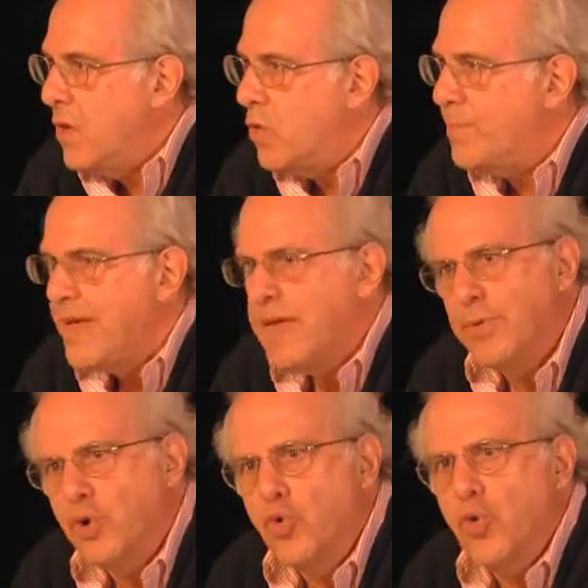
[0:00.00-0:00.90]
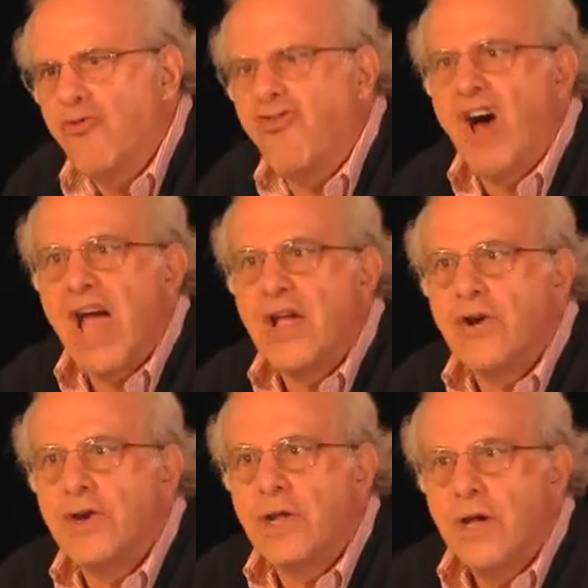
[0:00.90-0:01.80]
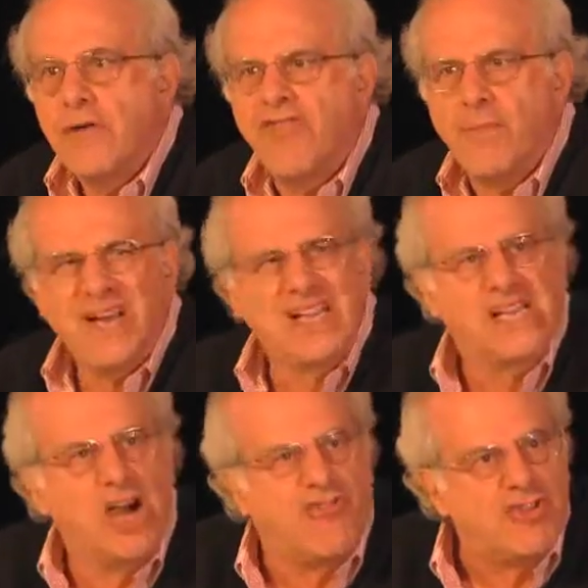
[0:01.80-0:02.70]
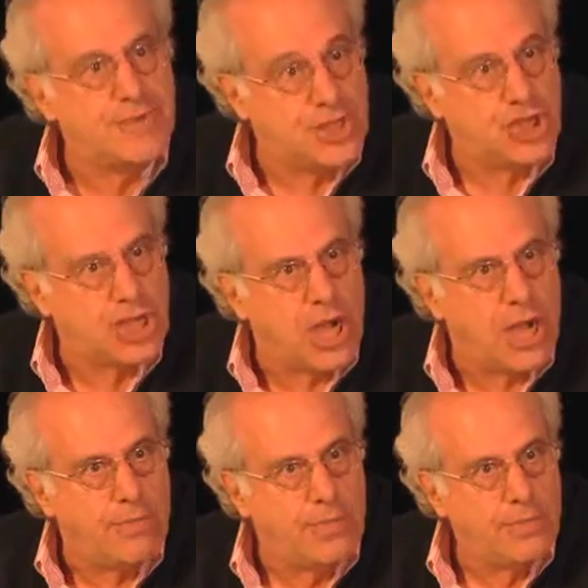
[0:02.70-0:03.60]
were people who were fired from a government job,